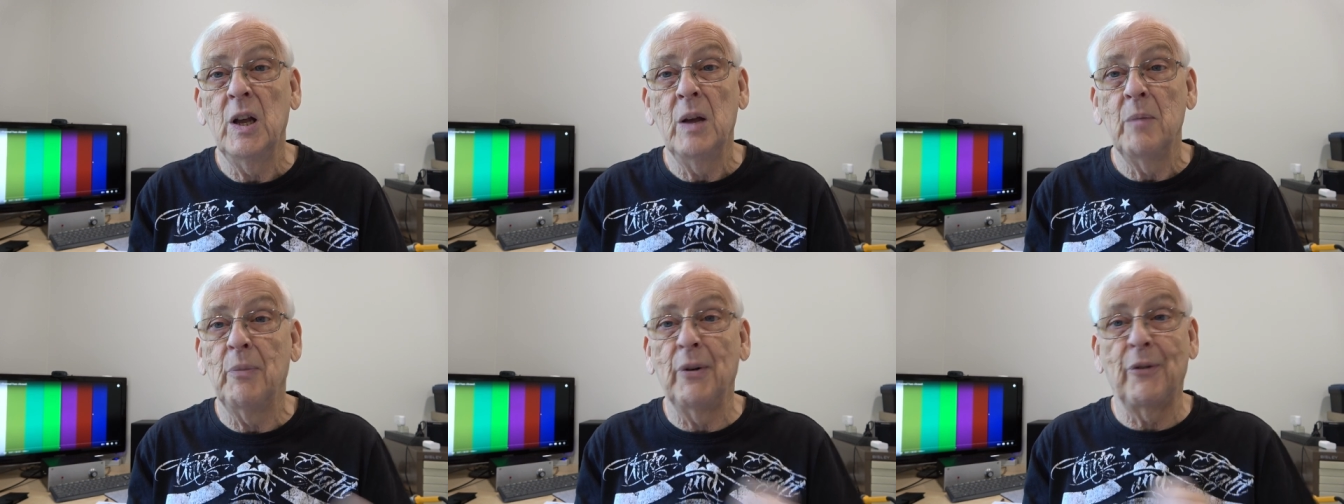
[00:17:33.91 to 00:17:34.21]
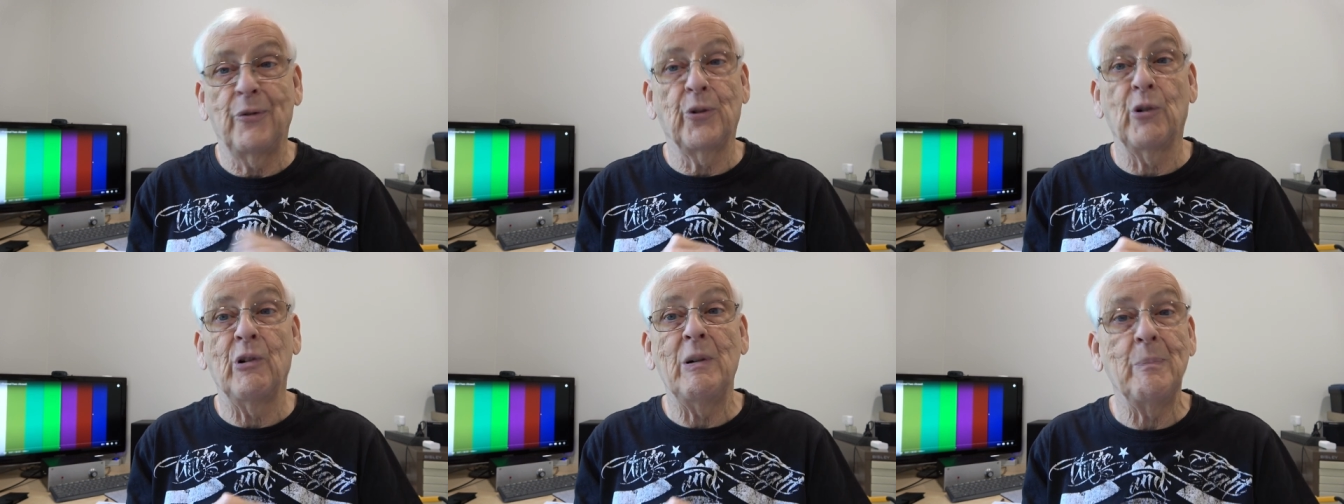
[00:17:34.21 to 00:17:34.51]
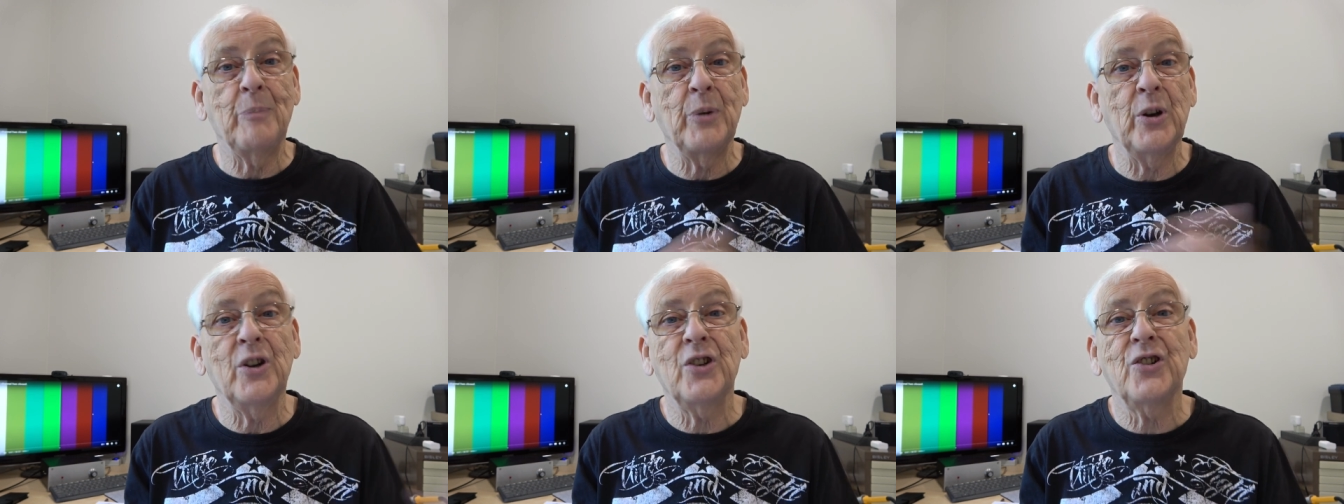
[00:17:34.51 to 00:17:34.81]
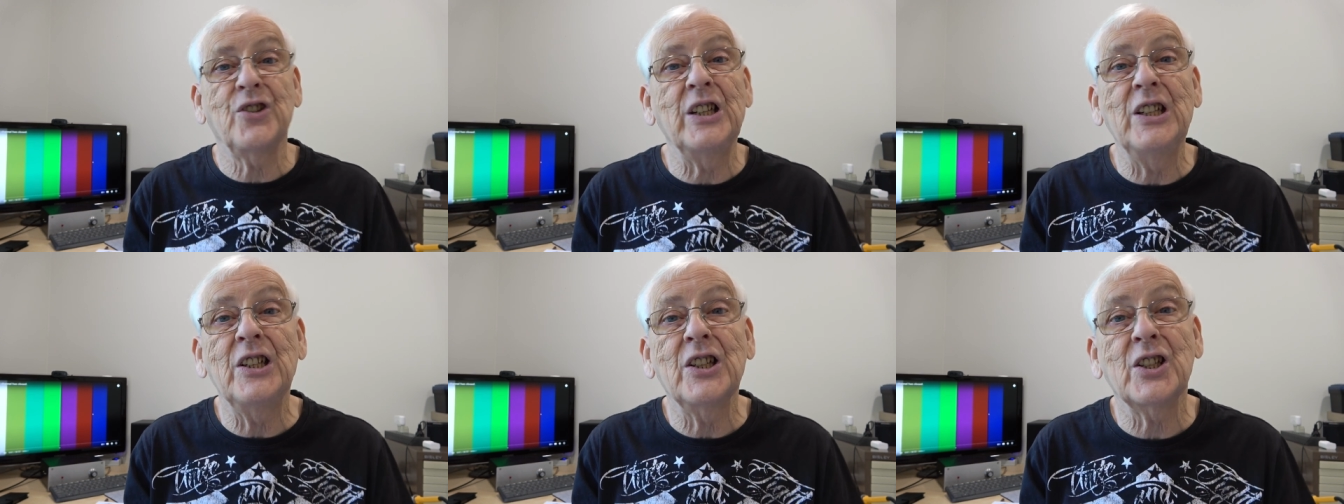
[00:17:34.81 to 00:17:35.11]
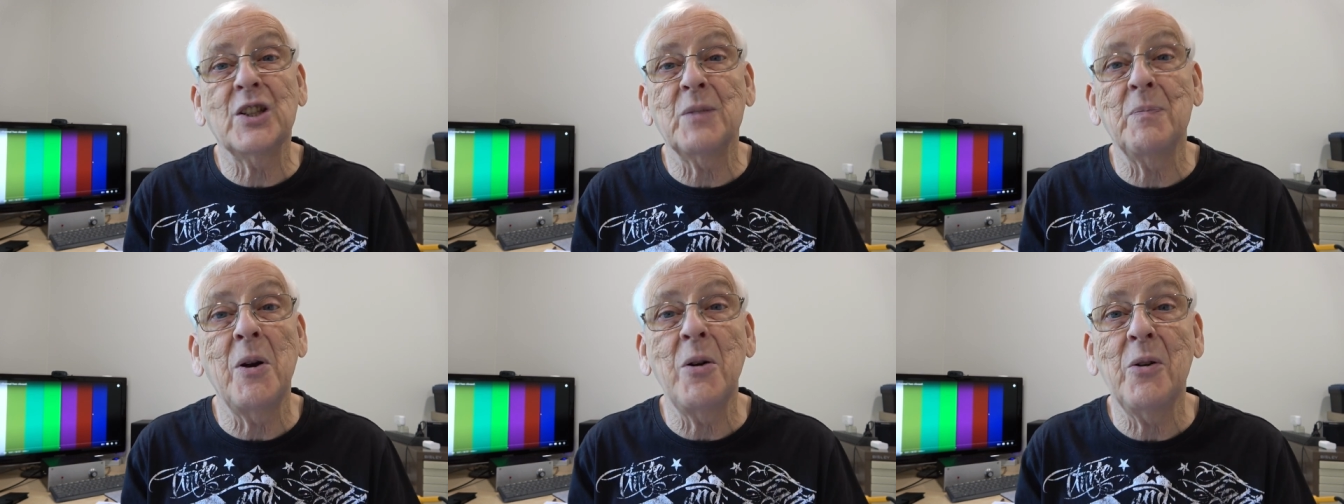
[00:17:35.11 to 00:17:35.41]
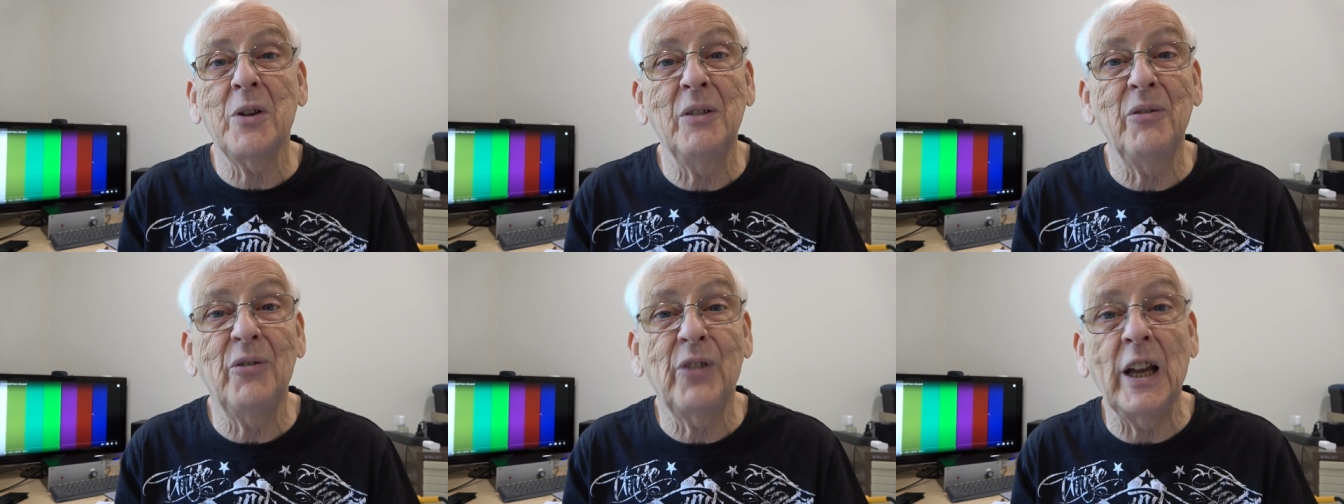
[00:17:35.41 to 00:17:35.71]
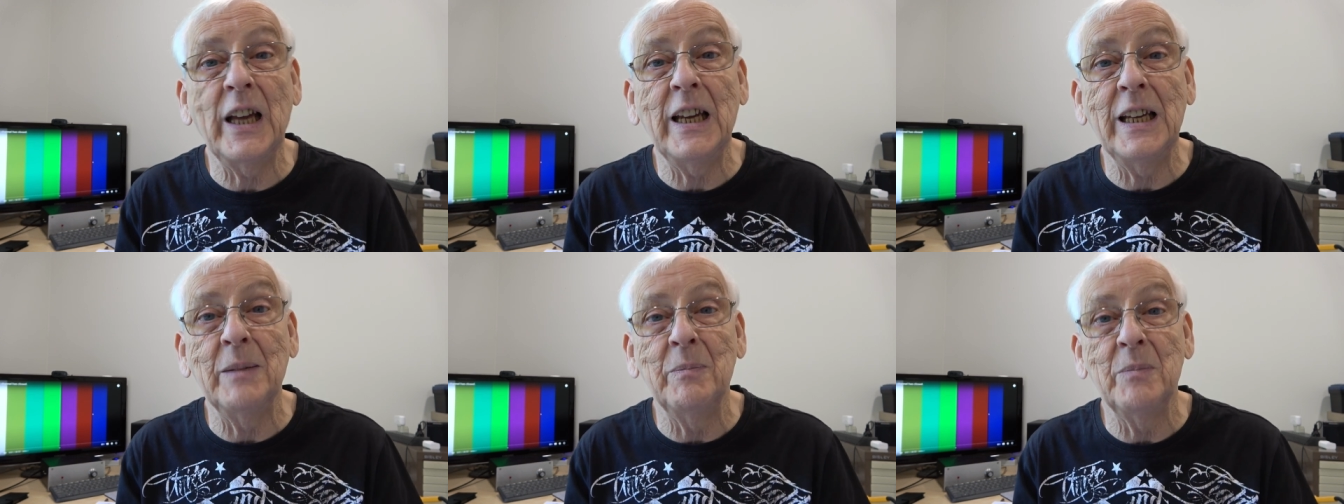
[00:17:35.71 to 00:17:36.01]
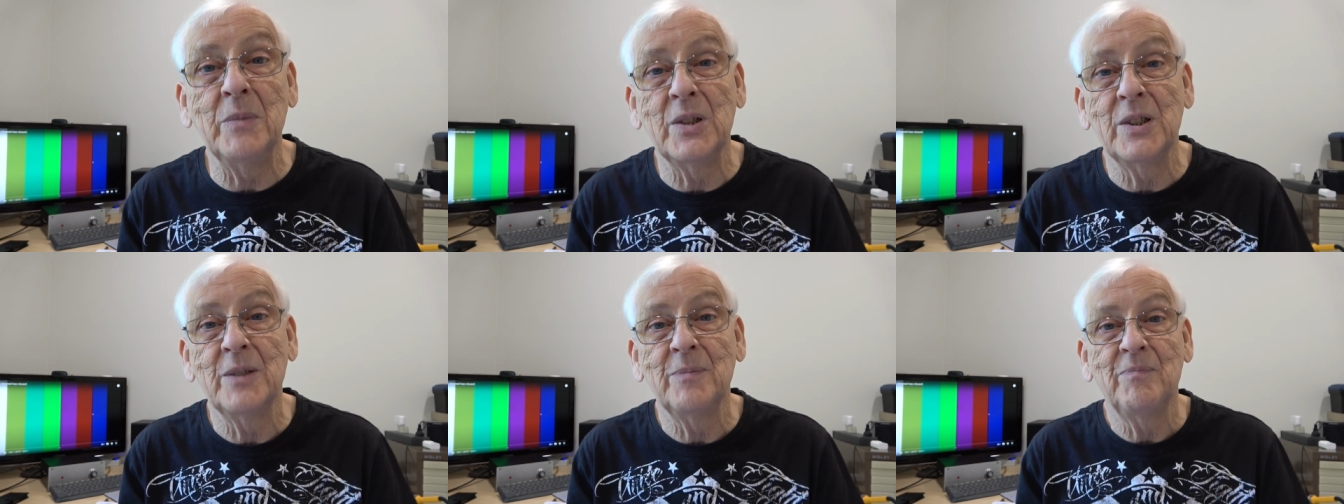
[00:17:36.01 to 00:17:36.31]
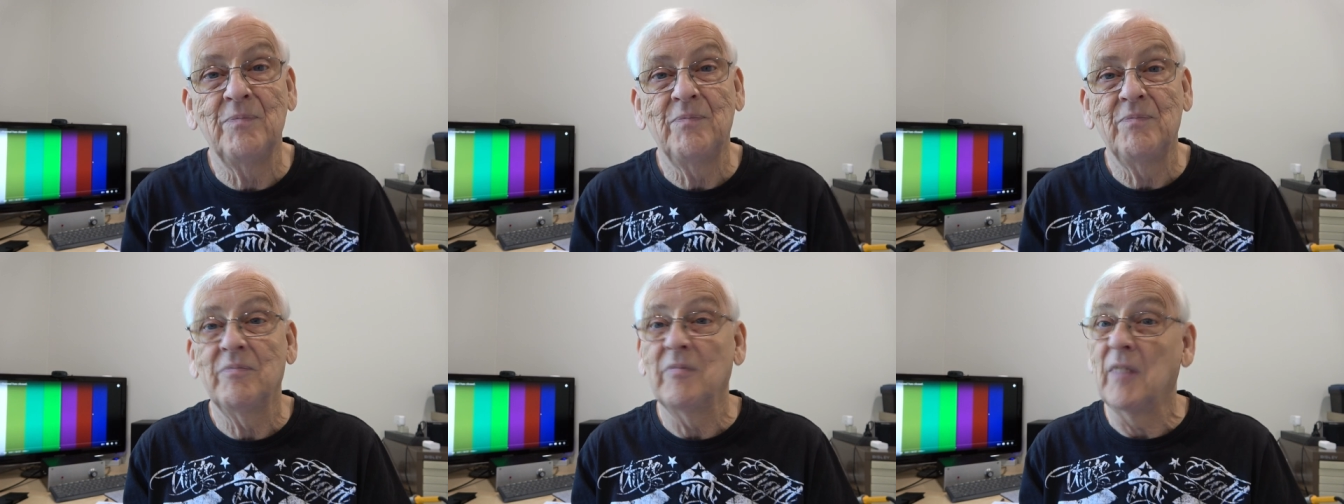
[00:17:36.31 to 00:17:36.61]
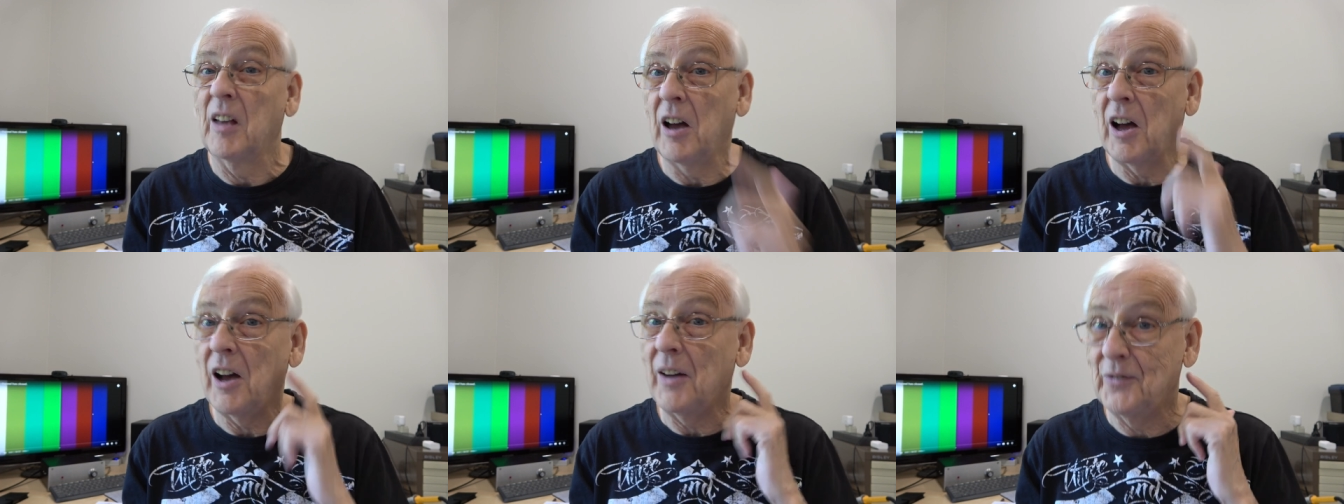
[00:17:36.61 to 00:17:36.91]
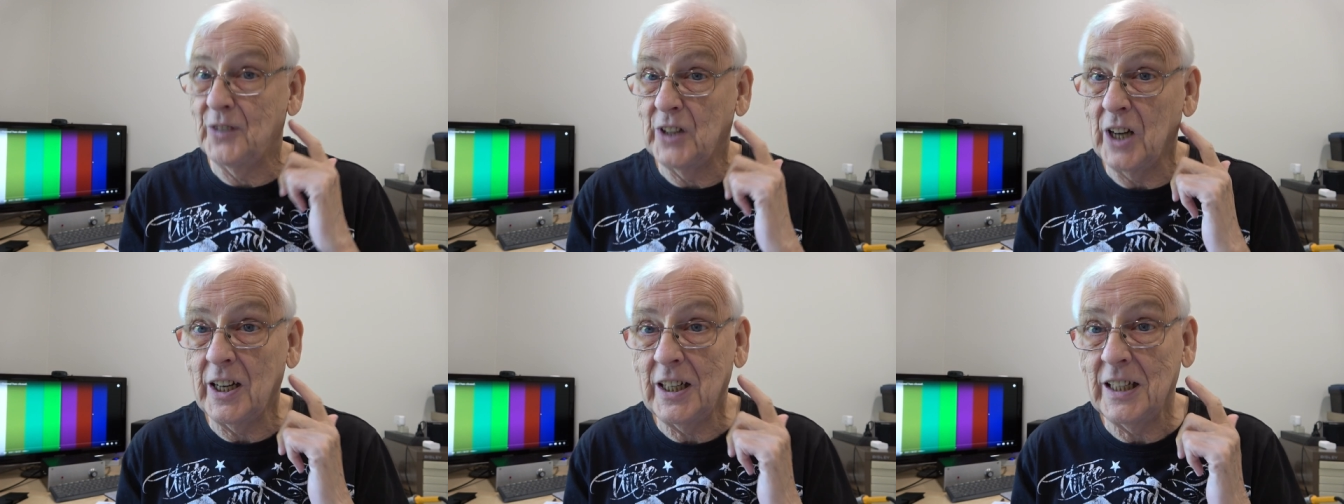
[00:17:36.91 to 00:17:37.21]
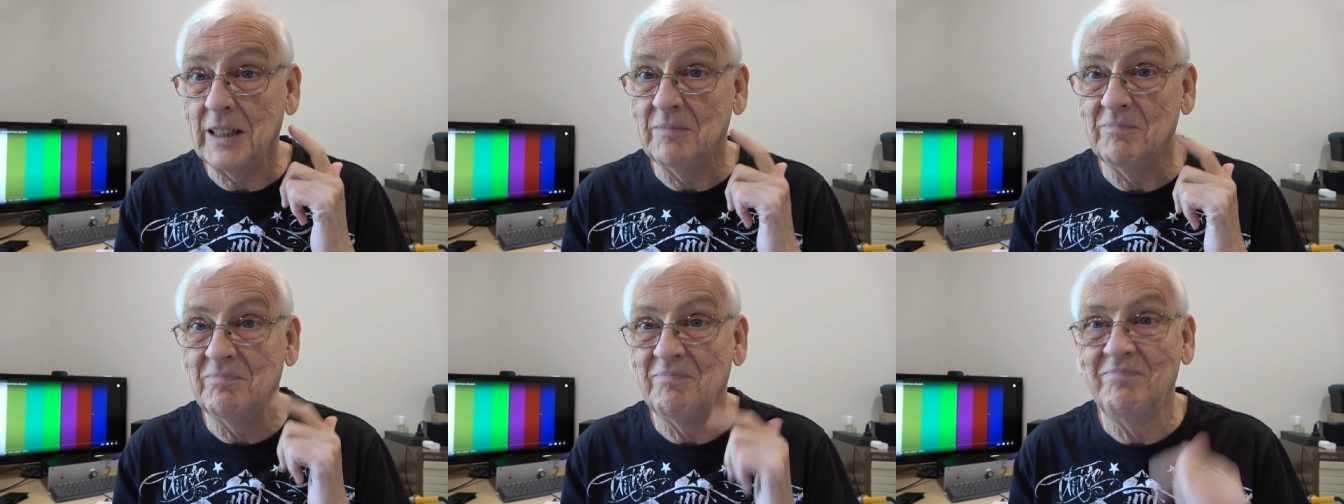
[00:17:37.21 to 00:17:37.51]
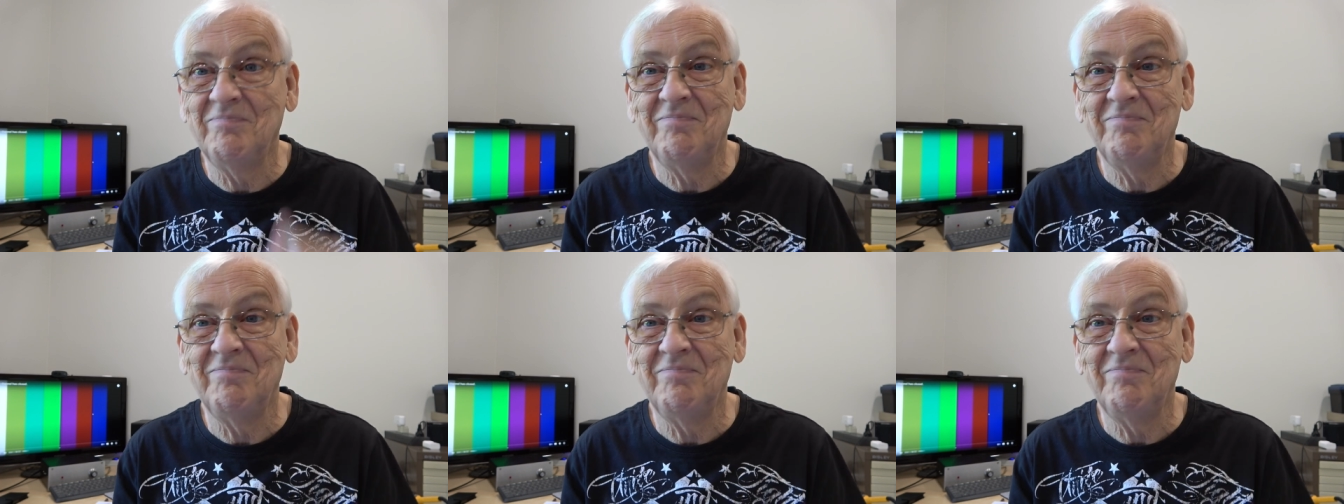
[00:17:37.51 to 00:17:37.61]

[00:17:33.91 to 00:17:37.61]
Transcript: before it bursts into smoke and flames. I've done it.